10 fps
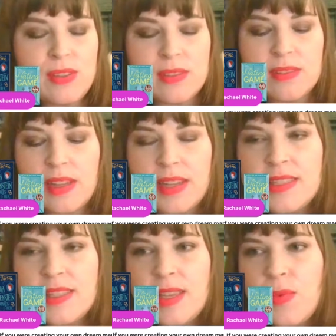
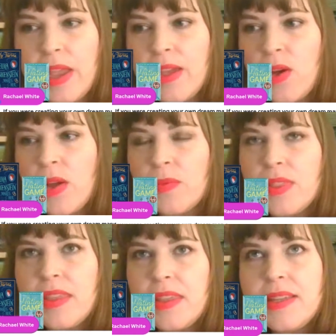Rachel, I see
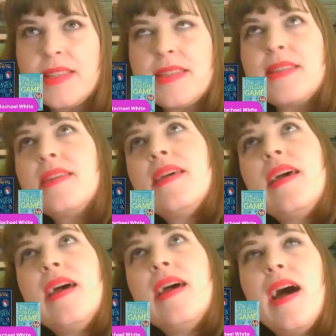where you're going with
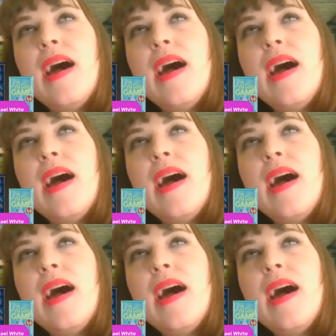this.